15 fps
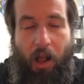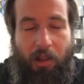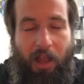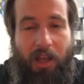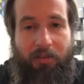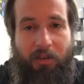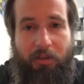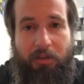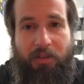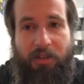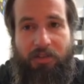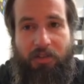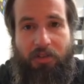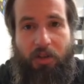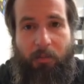A lot of other
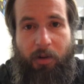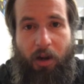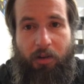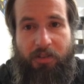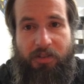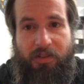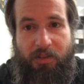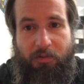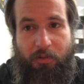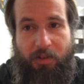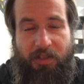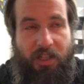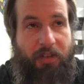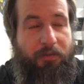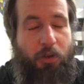things determine heart disease risk.